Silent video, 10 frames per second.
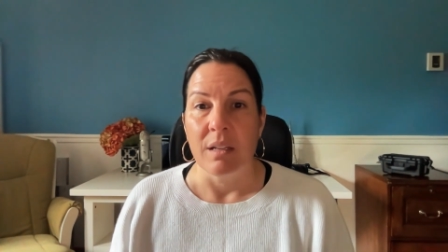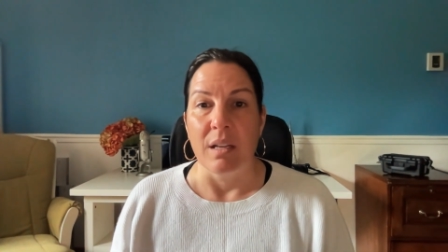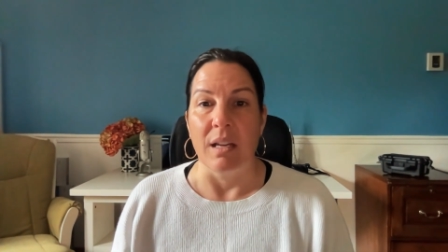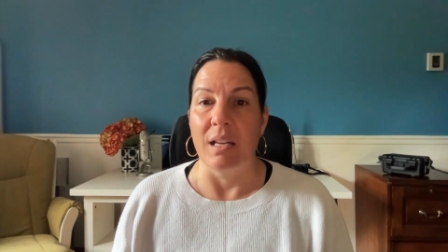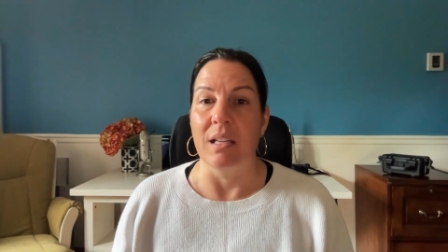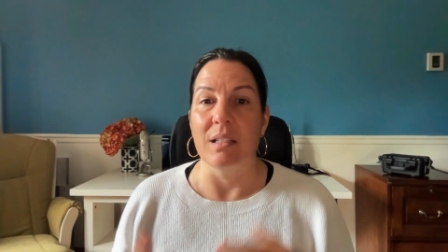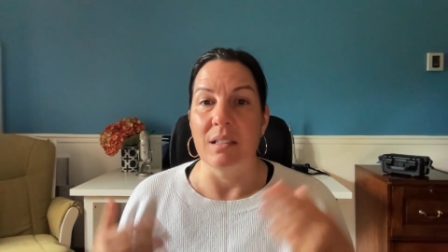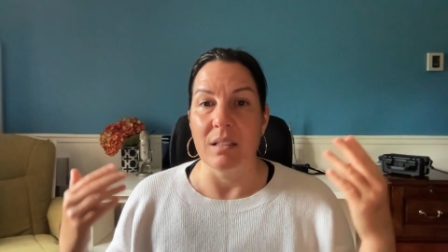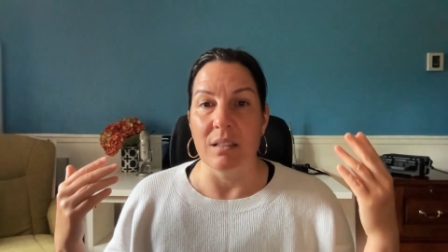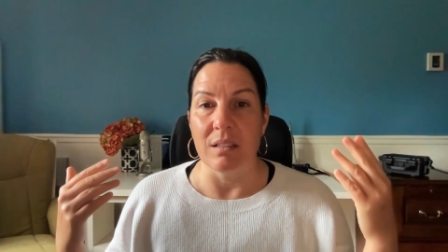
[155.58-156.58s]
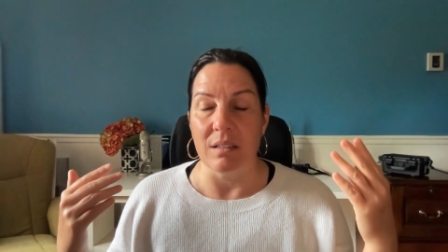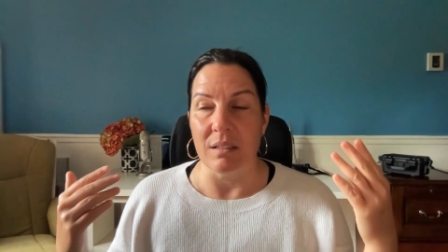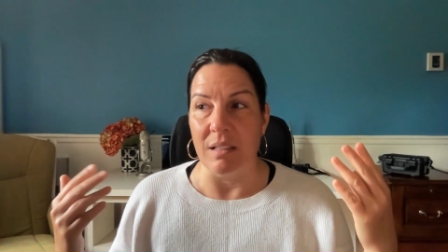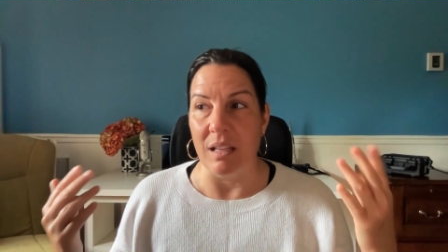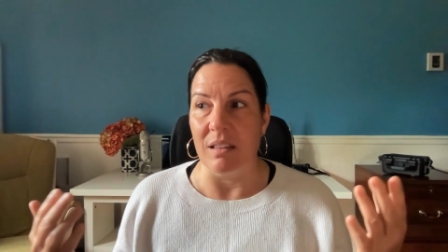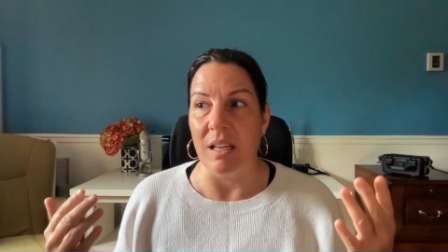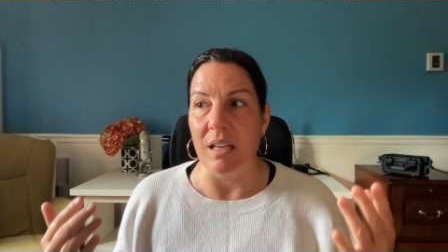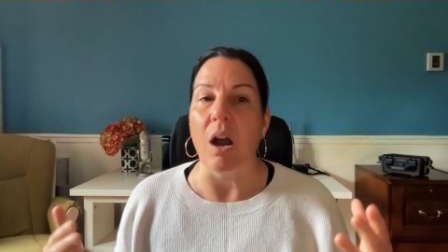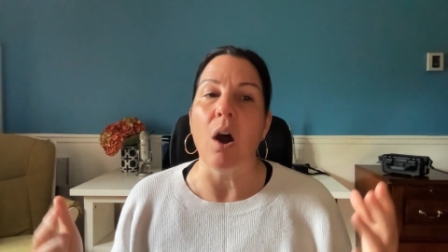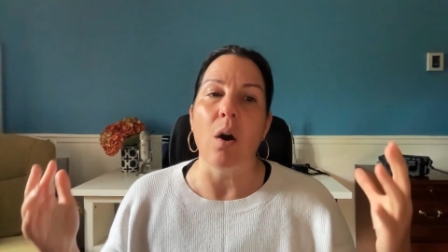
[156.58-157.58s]
And they
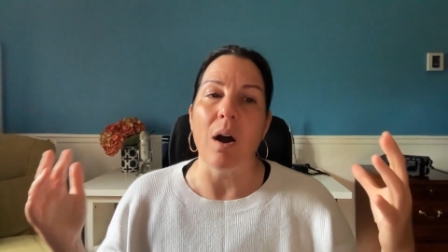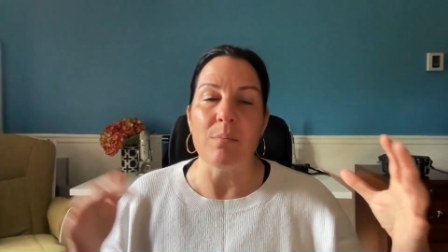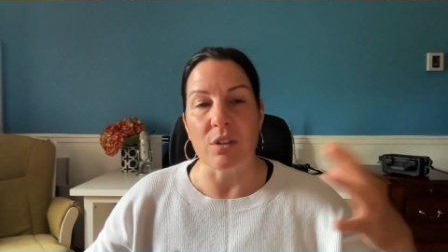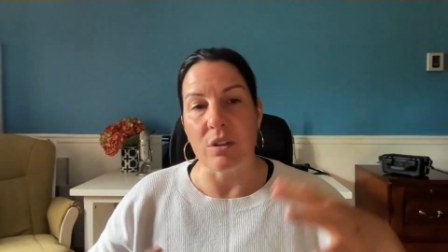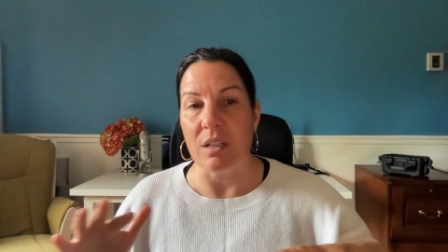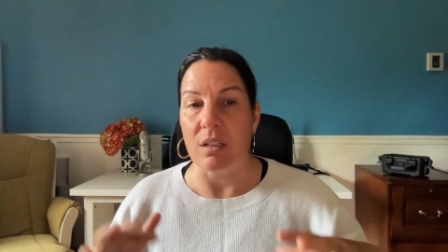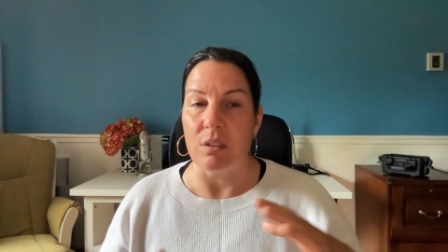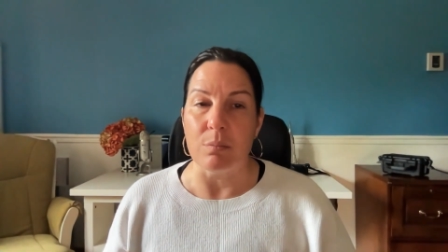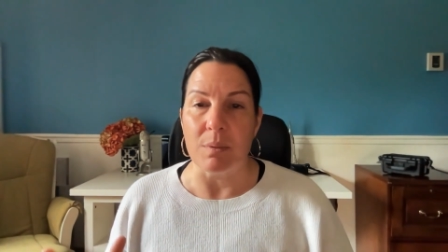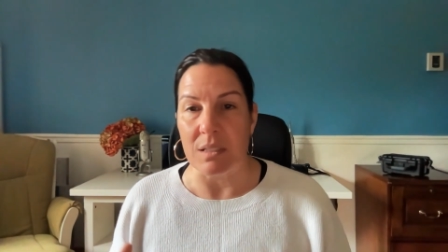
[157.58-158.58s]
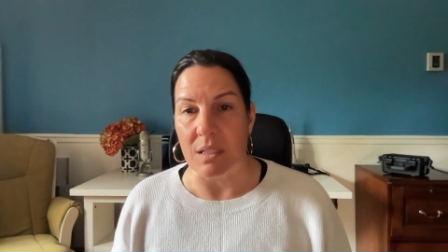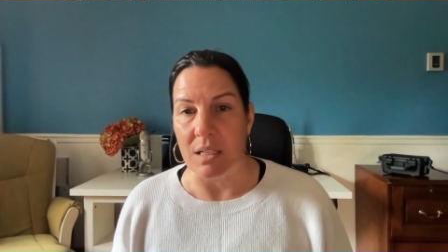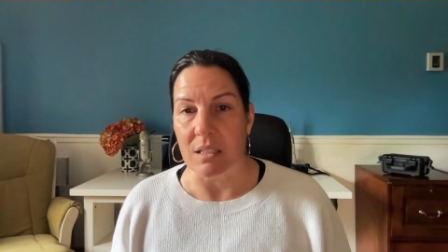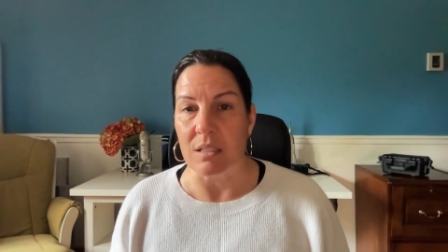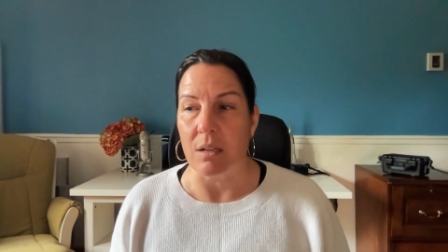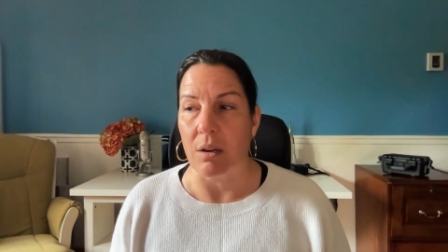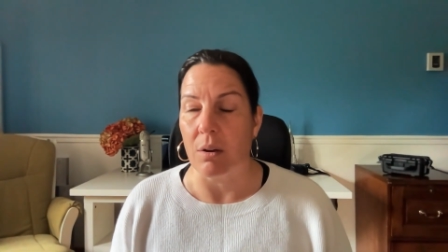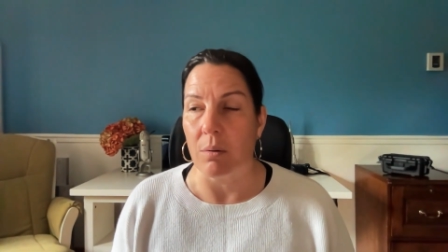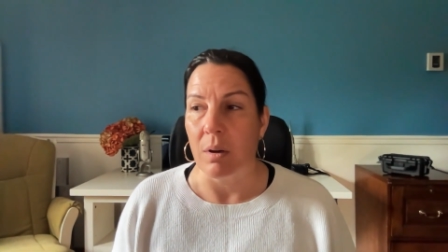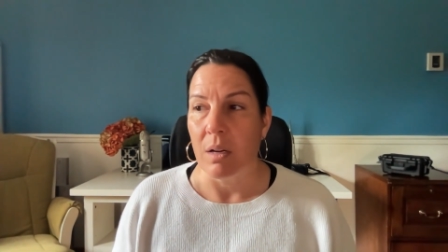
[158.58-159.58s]
think, oh, I'm starting a new business,
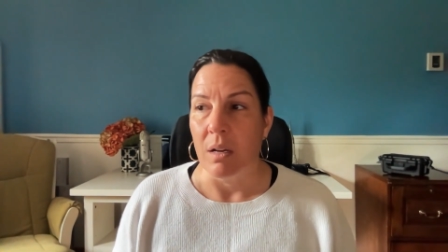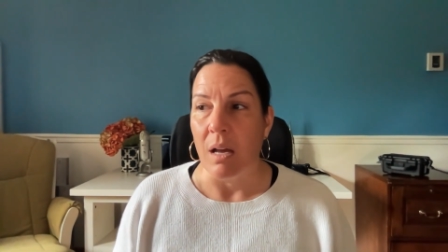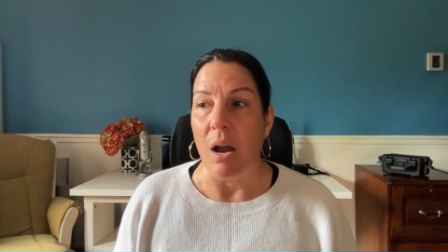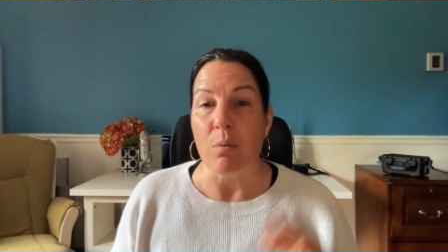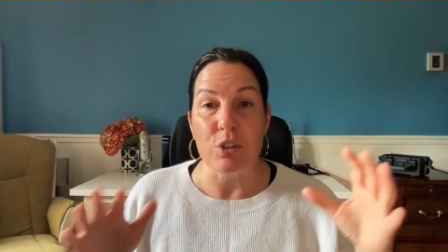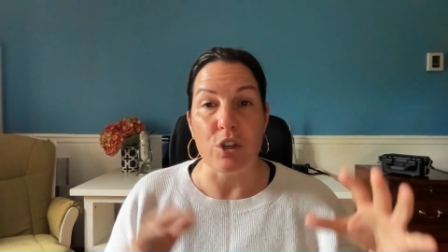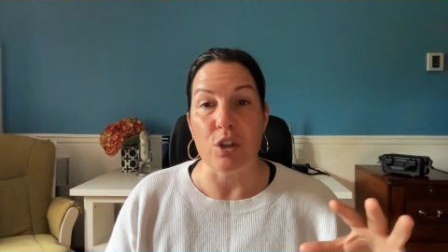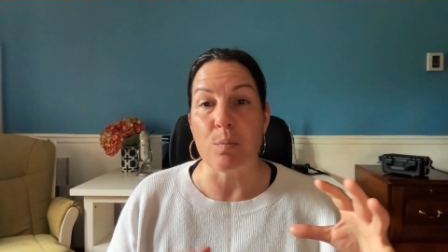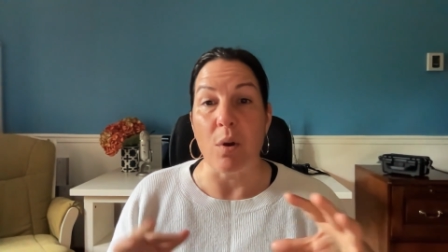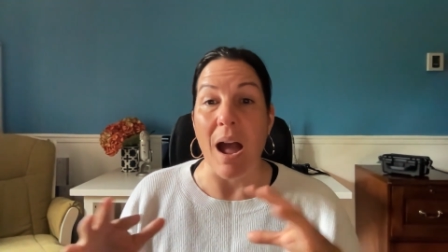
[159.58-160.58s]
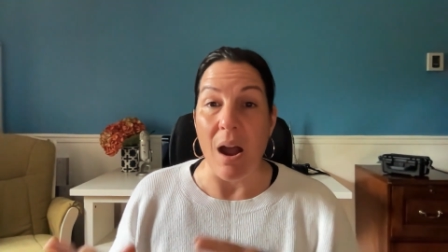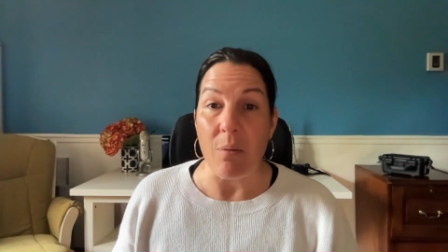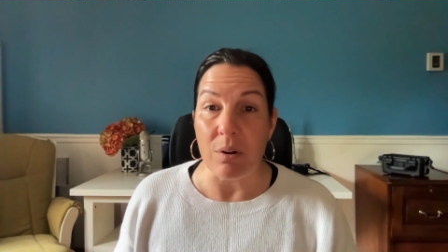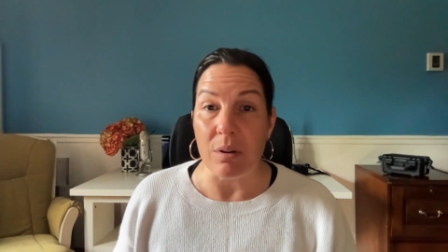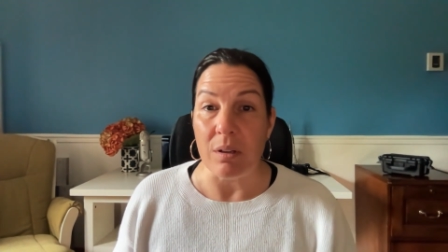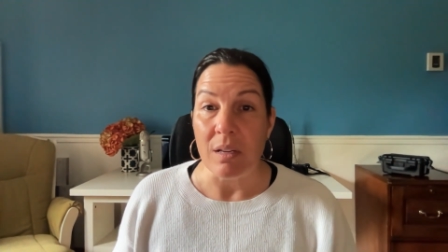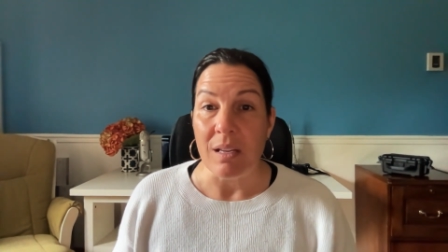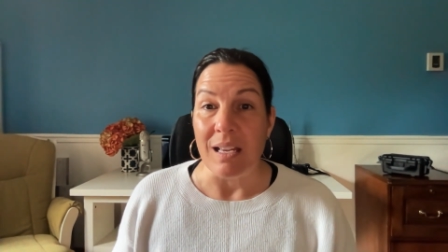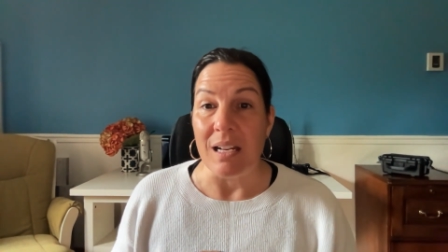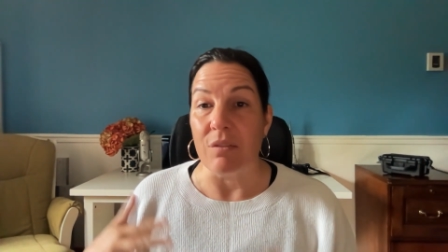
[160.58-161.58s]
so I will charge per hour
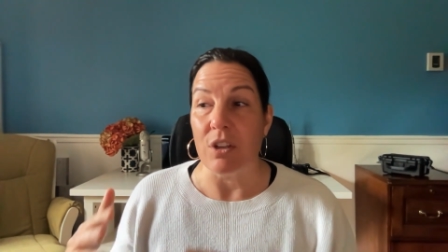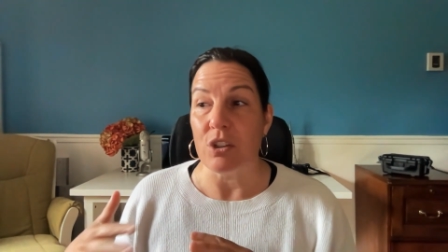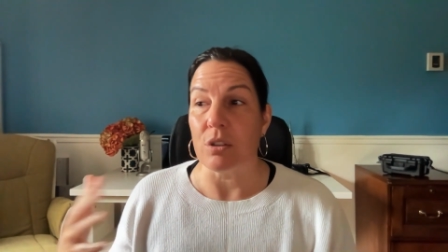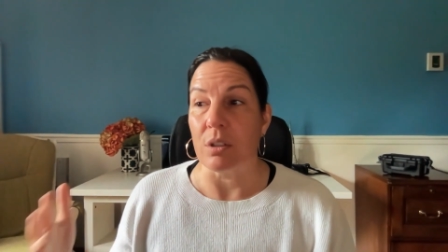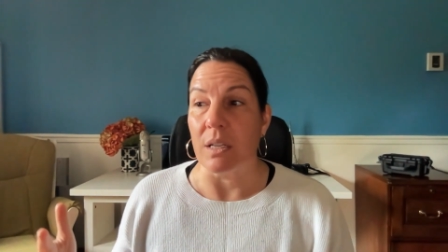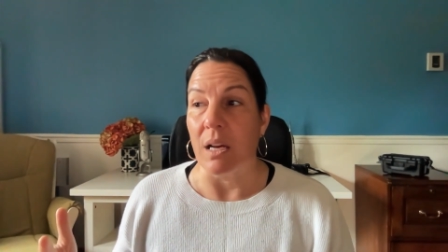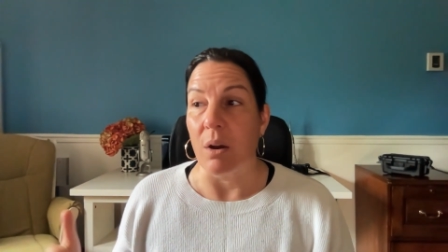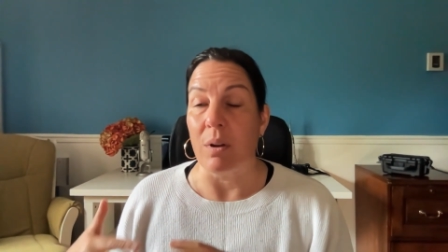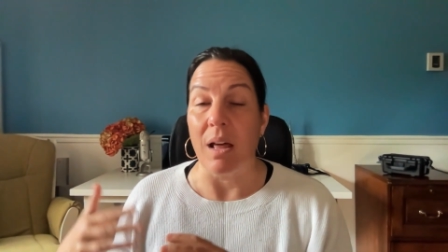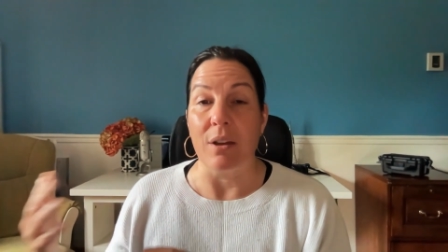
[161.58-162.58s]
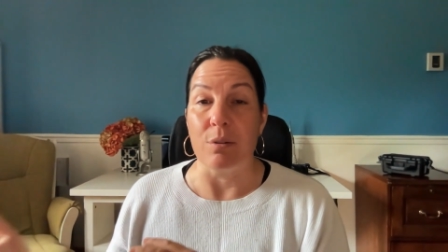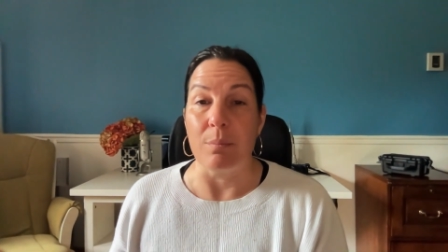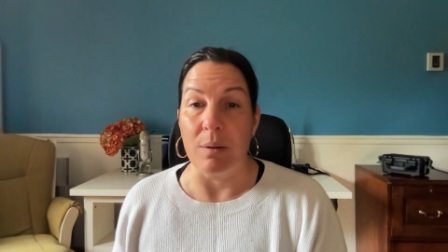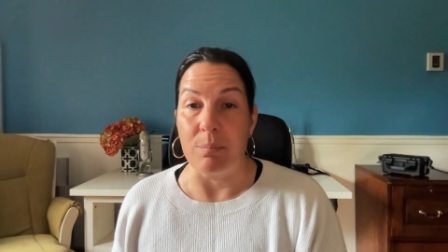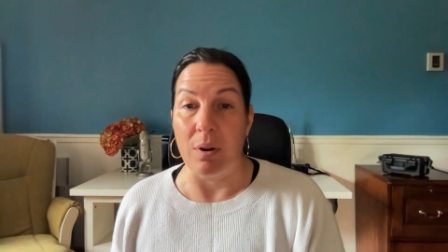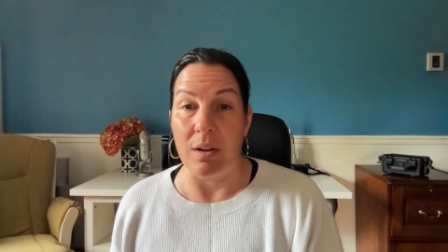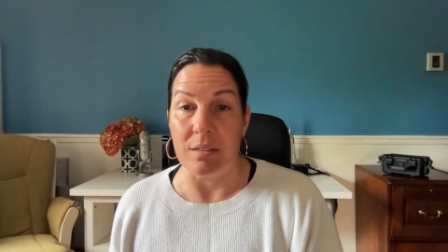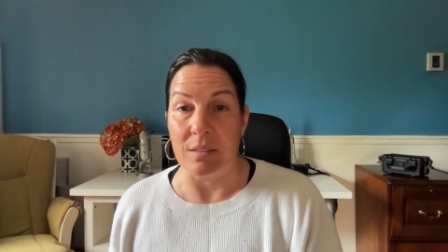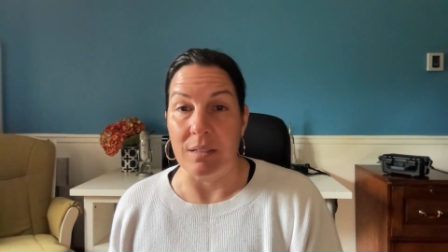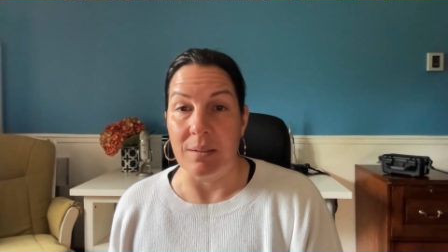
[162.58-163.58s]
and eventually I will hire my
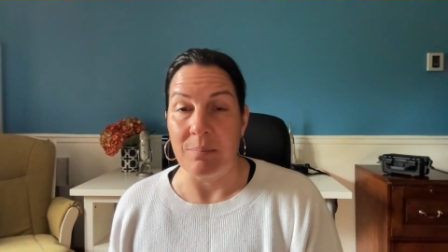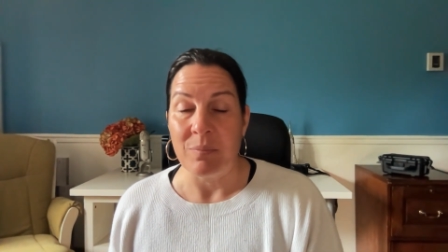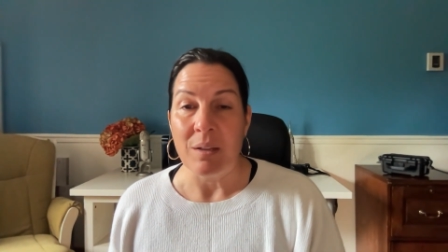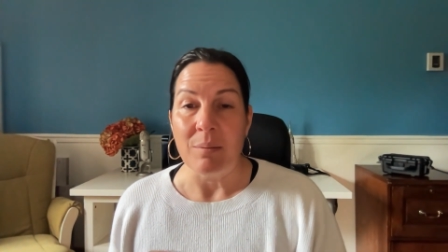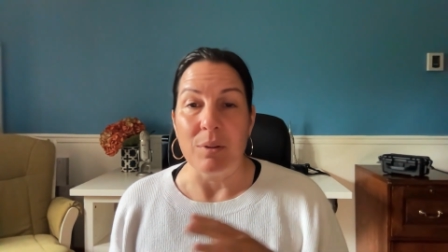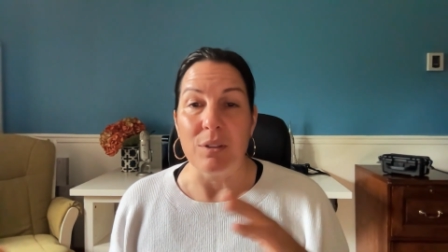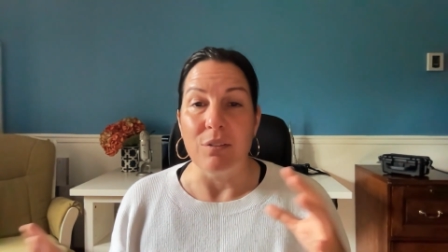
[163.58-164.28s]
pricing. But the